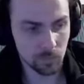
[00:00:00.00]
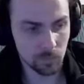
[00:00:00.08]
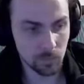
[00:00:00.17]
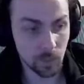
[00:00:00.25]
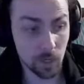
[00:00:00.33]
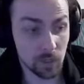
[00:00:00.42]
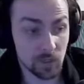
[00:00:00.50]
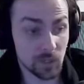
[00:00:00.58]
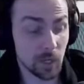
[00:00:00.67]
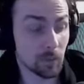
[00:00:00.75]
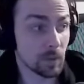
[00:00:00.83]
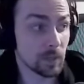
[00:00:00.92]
Yeah,
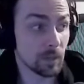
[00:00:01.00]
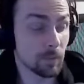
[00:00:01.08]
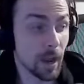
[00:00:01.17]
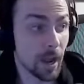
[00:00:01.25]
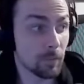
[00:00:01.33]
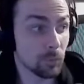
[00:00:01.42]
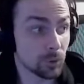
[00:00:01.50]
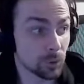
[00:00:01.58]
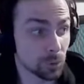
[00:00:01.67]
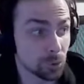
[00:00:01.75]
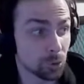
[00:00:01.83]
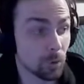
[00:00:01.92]
same. I'm a
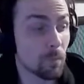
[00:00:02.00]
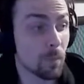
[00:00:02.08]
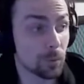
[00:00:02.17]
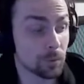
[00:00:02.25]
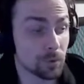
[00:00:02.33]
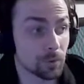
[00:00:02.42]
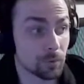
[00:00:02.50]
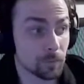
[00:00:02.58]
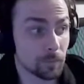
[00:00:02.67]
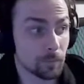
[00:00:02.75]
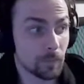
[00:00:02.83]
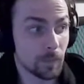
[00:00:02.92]
social monster.
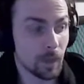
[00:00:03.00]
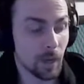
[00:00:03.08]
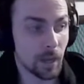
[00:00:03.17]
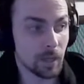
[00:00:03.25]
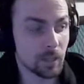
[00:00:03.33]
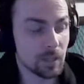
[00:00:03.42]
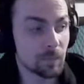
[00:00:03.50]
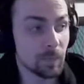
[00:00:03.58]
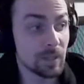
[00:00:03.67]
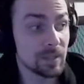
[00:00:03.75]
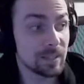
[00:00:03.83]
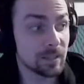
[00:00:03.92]
I can
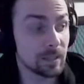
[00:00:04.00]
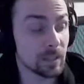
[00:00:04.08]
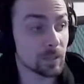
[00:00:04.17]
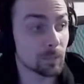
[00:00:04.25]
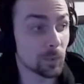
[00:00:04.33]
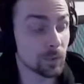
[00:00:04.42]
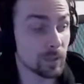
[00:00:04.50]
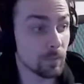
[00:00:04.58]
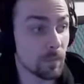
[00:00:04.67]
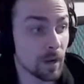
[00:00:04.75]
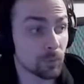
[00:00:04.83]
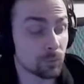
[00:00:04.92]
spend 6 months in
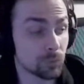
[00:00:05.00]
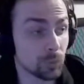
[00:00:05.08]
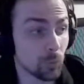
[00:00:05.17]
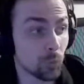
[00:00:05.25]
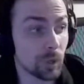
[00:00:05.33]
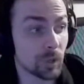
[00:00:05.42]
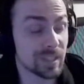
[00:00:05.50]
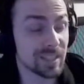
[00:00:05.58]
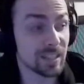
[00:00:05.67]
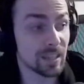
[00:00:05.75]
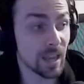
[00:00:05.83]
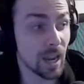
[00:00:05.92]
my room without
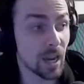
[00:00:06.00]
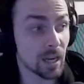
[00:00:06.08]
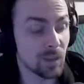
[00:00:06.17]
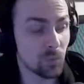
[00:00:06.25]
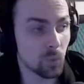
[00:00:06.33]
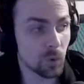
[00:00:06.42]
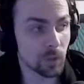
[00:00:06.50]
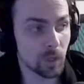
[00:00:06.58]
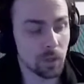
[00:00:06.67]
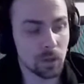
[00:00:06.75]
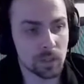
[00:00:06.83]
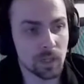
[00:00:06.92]
seeing anyone
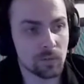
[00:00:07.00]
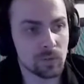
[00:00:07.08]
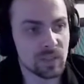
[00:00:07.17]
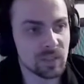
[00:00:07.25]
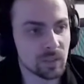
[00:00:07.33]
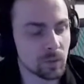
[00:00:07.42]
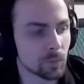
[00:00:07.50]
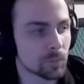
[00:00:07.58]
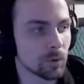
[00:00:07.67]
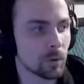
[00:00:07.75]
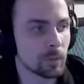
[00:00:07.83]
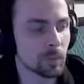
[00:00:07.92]
and not have a single
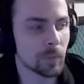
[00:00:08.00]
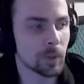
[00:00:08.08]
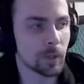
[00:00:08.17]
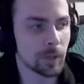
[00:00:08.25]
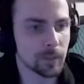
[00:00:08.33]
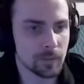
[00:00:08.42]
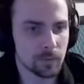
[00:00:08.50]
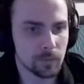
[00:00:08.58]
problem about it.